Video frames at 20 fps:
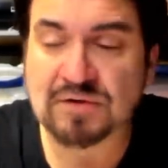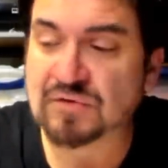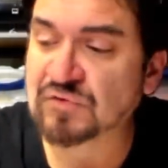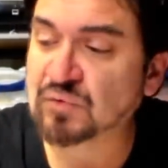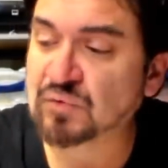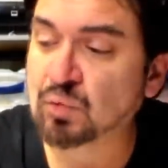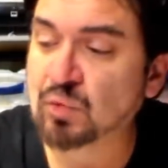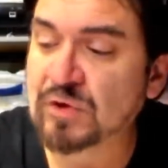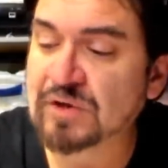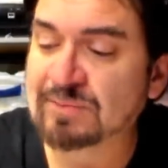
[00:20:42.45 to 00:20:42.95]

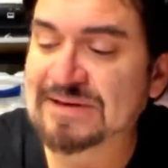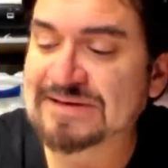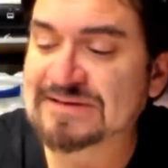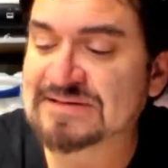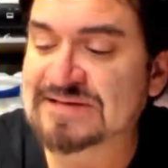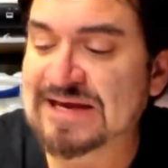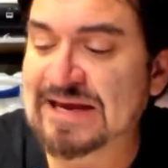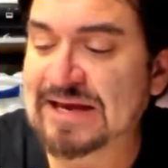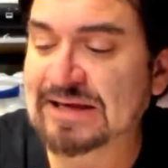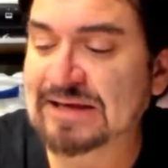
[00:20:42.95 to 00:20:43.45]
This would have been
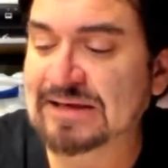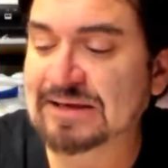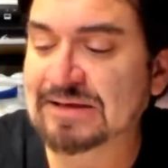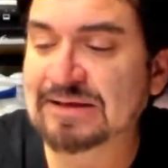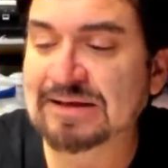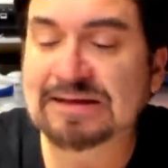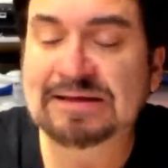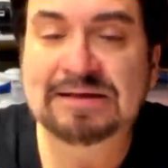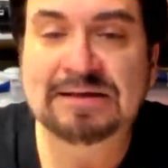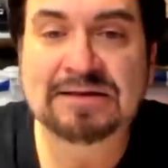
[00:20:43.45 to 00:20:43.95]

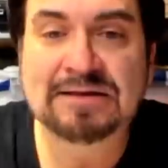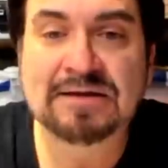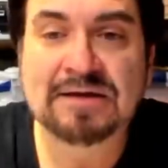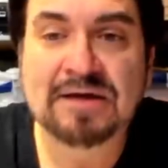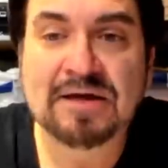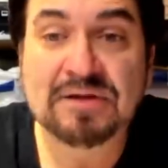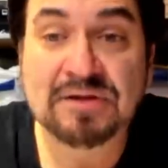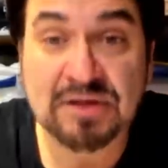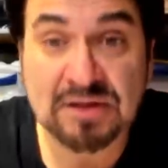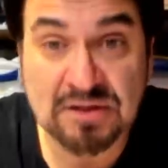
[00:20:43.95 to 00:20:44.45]
taken in
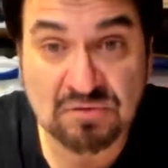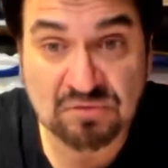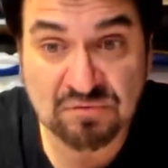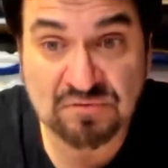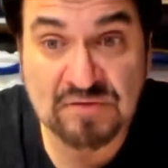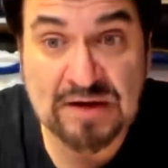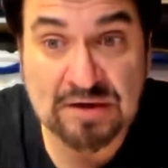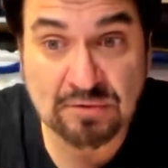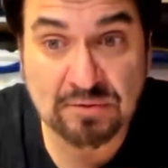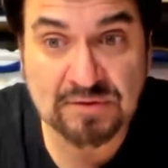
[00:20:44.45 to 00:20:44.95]
the
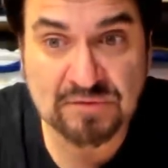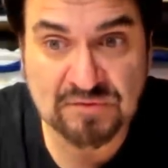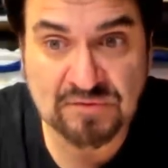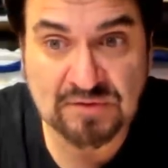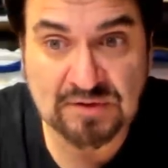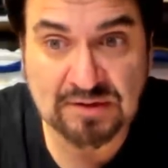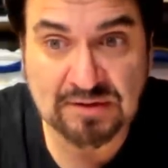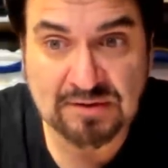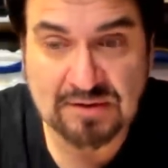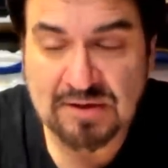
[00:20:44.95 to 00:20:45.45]

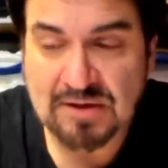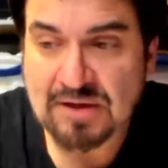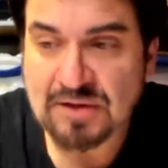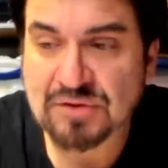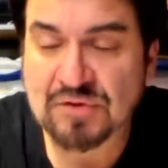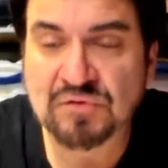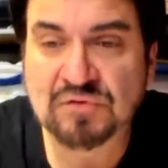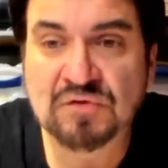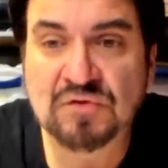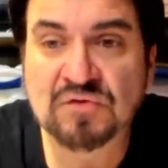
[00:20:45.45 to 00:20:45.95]
Confederacy.
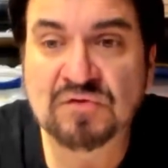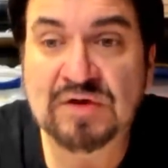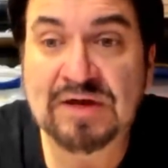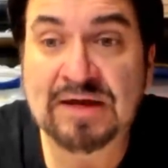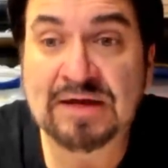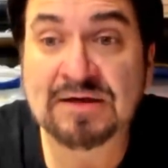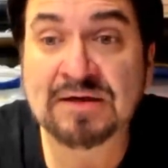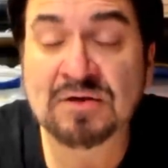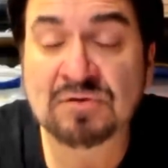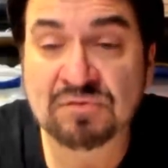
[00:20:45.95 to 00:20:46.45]
This is
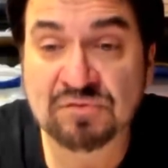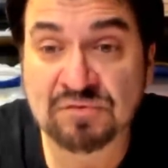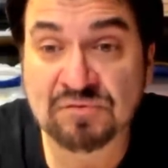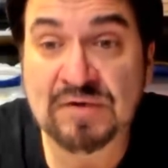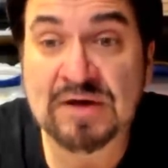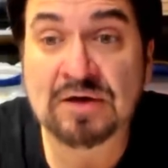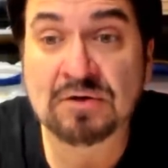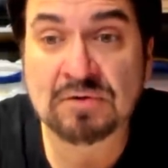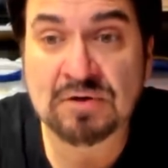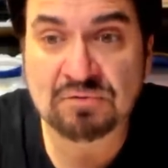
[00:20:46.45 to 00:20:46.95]
a
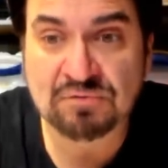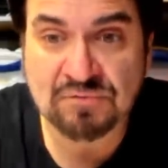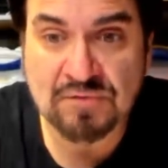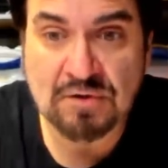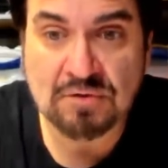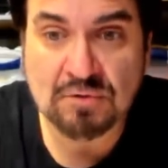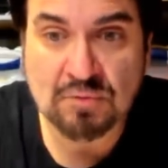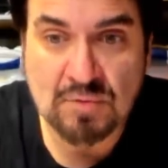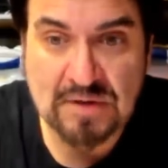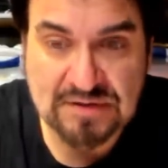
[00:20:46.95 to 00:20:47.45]
Confederate
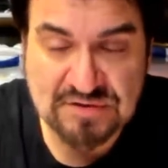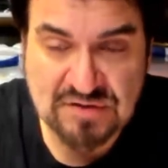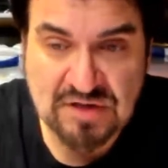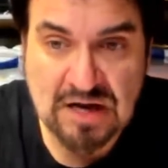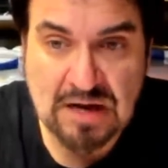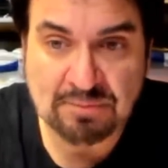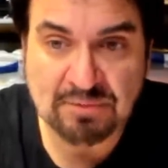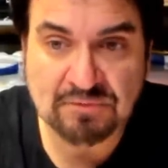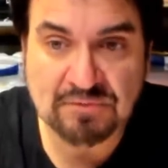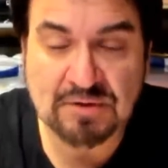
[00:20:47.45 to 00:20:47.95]
photo on
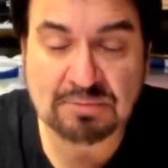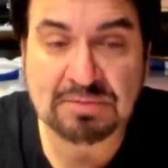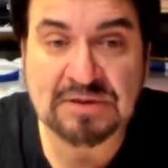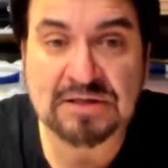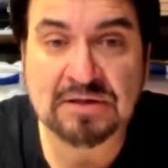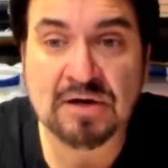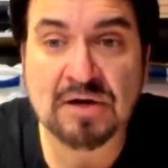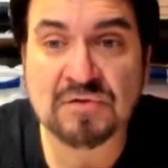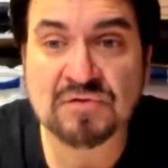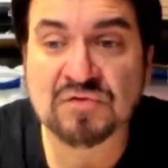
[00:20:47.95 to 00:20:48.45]
top of it
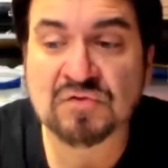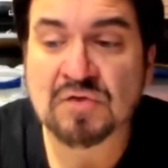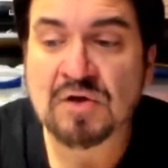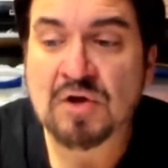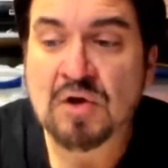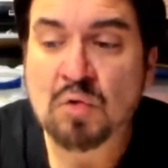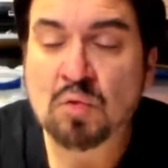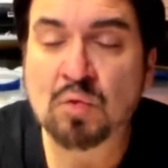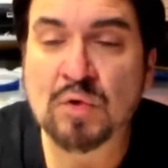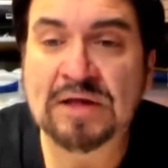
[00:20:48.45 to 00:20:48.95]
because
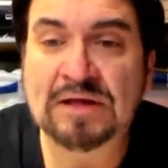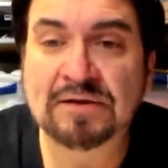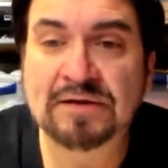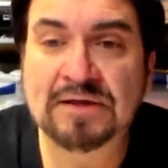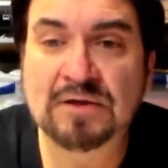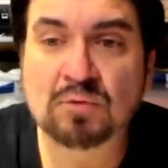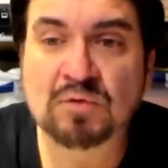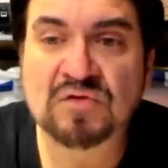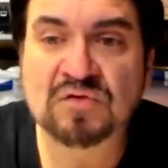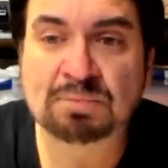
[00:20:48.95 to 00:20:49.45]

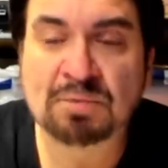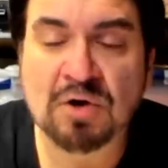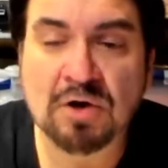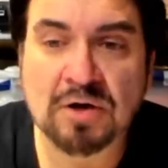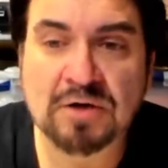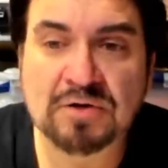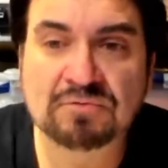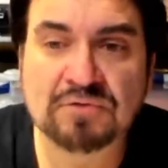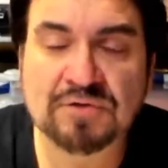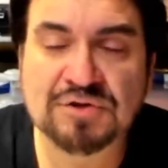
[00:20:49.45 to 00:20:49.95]
Wheeling was
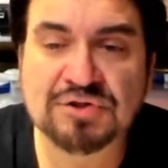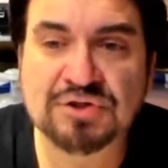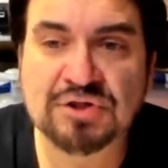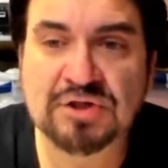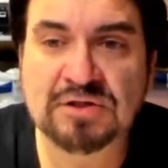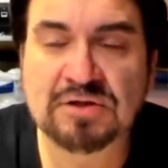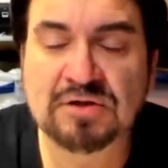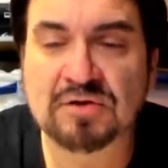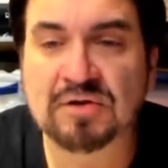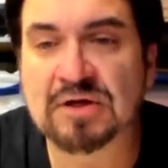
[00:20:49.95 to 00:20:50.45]
part of
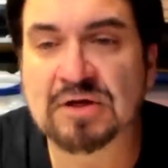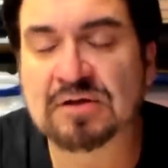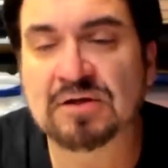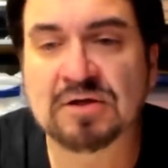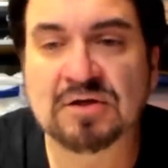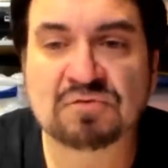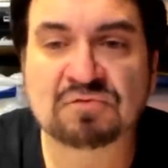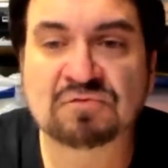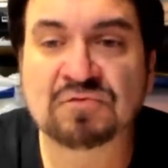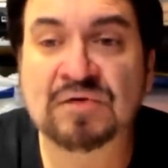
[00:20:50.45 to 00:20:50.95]
Virginia in the
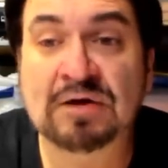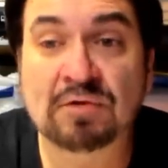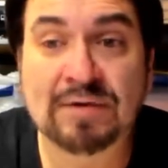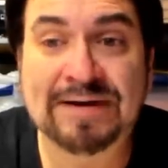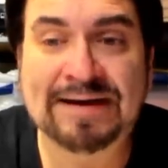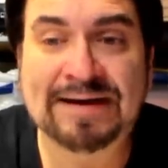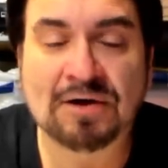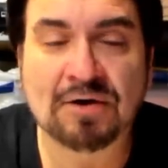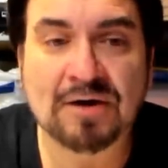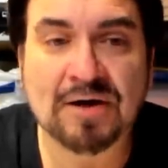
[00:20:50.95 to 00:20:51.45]

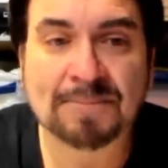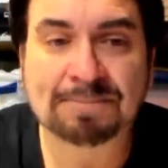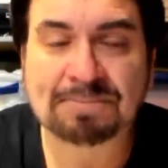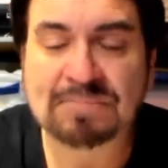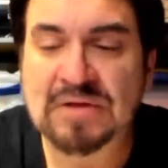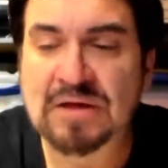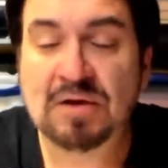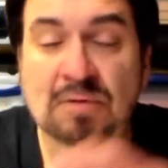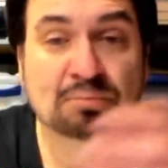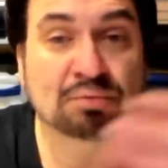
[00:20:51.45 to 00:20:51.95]
Confederate era.
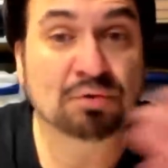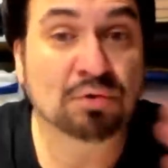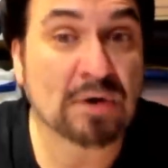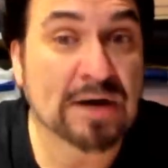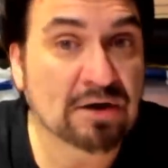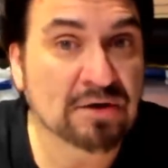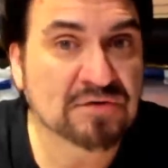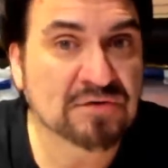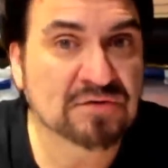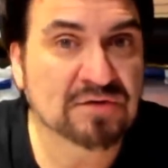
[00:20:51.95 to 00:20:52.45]

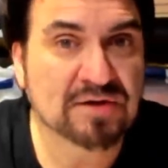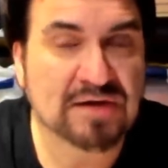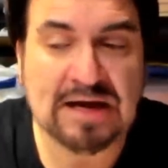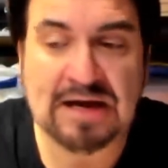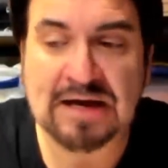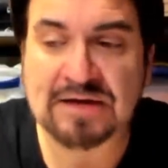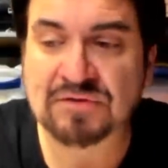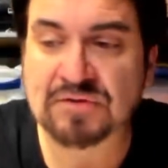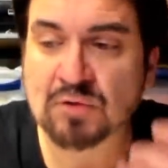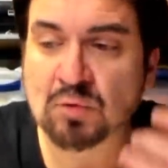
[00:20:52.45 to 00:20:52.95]
Prior to
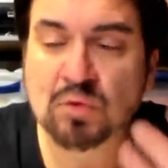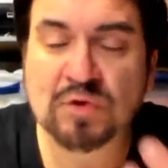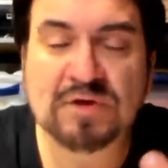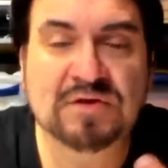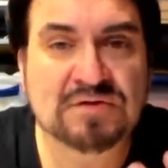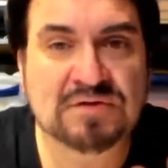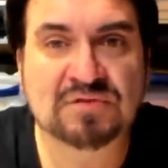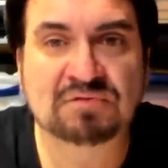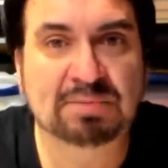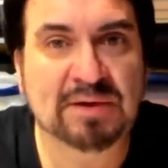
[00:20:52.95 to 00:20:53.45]
that, there
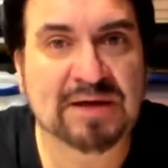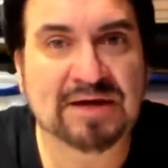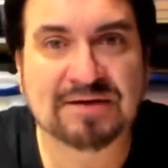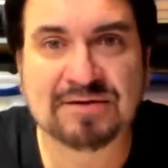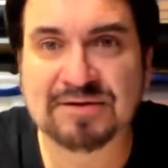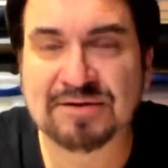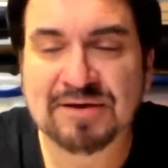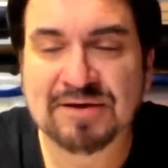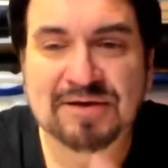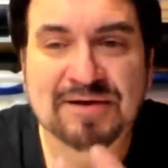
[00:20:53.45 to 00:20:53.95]
wouldn't have
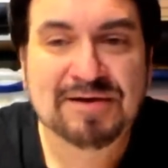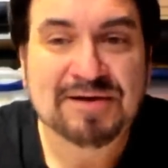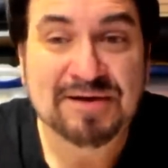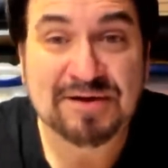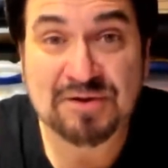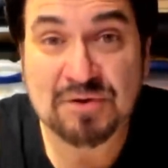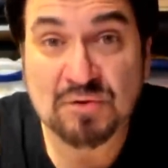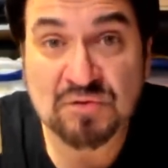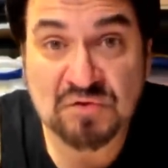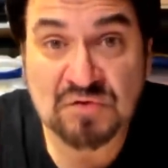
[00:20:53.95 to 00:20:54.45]
been,
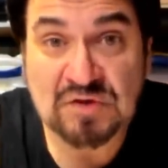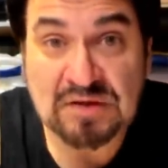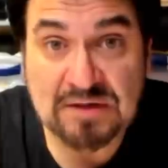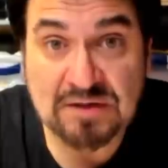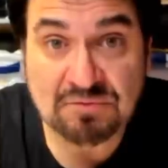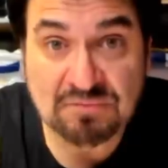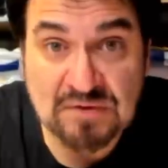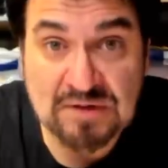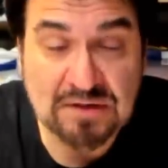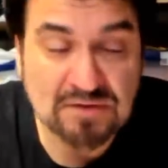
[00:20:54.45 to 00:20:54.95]
you know,
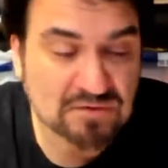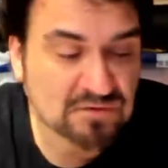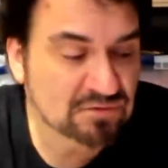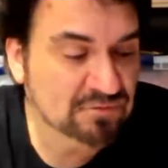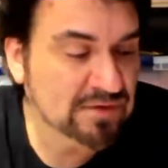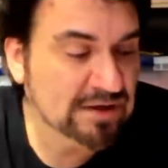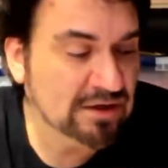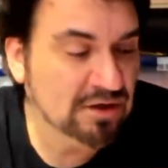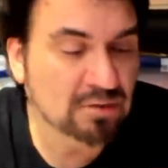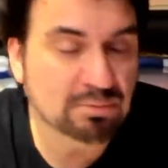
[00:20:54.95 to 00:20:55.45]
CDVs
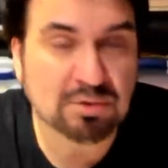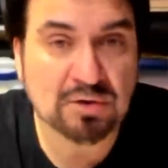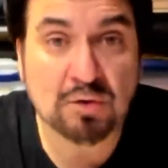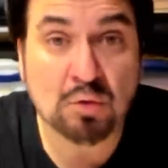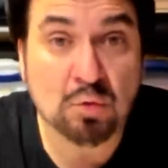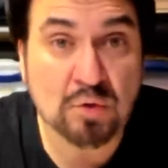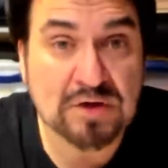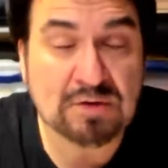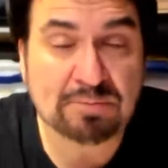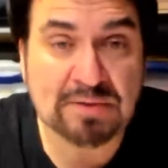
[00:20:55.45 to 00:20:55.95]
available.
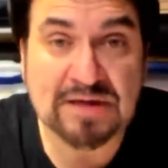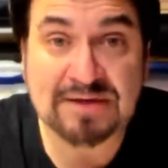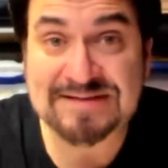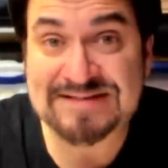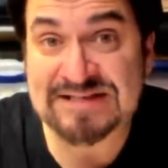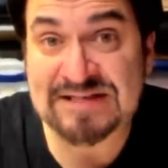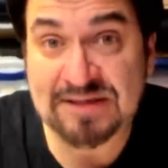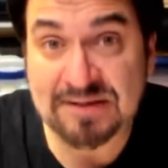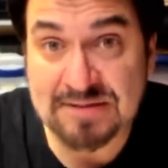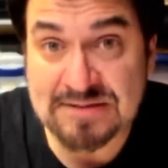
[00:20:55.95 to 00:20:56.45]
It would have been a
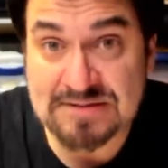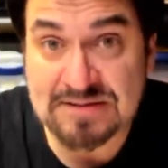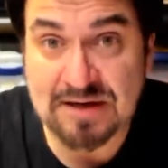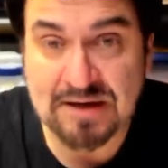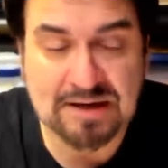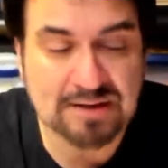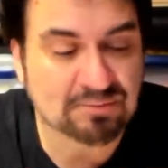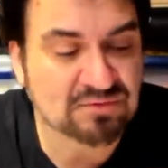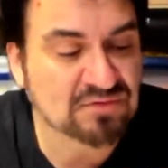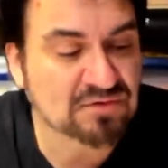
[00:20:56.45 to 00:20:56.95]

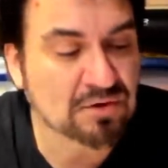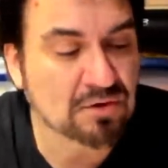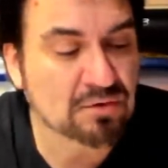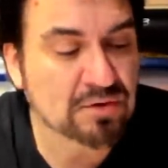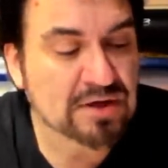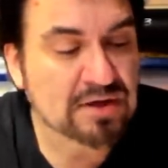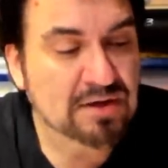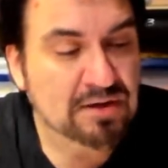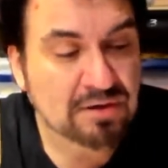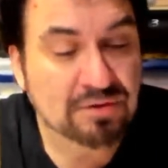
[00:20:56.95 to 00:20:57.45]
tintype. So
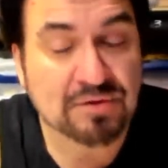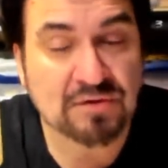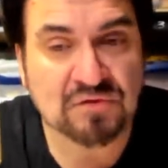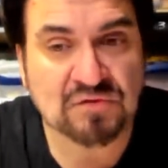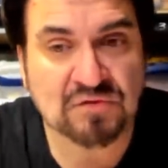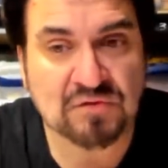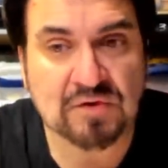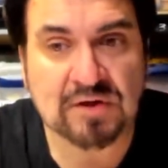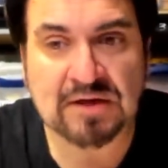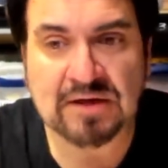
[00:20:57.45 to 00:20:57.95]

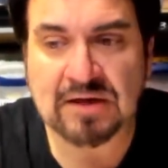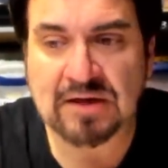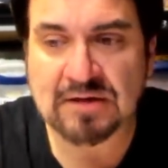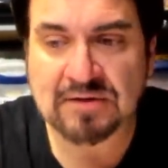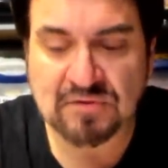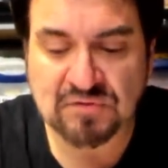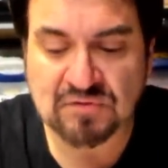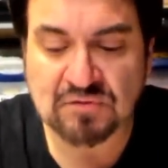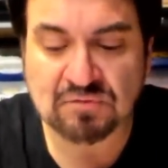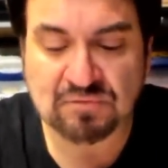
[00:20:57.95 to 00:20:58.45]
this
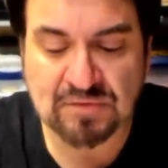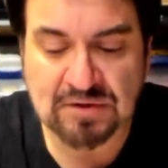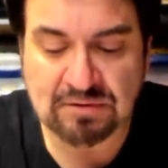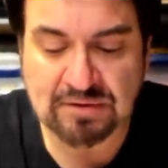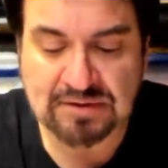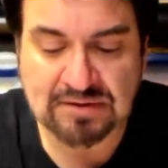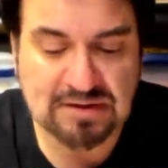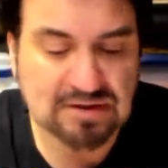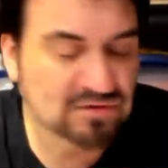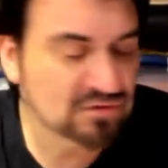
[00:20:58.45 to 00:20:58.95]
again is a
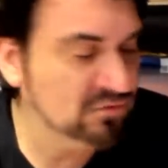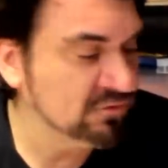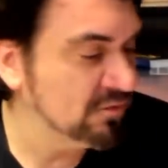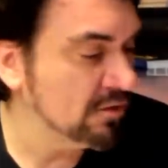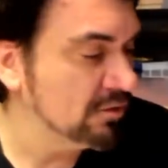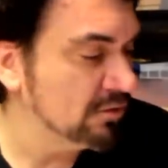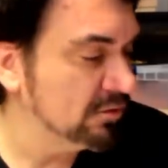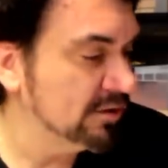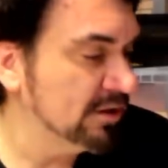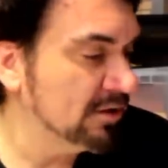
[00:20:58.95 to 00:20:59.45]
very nice
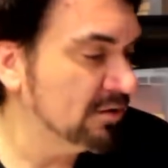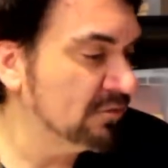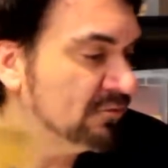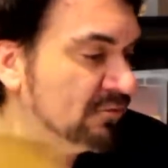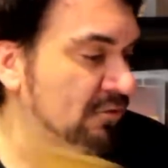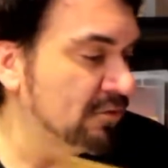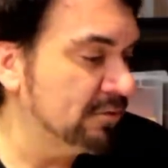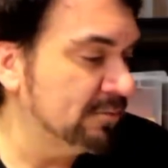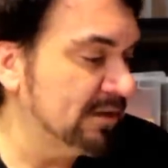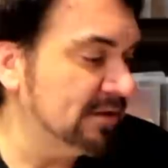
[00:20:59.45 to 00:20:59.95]
photo here
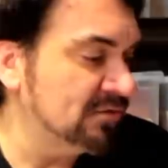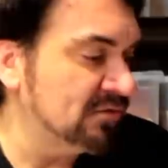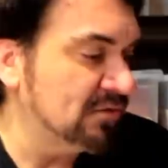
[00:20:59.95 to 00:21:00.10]
for me.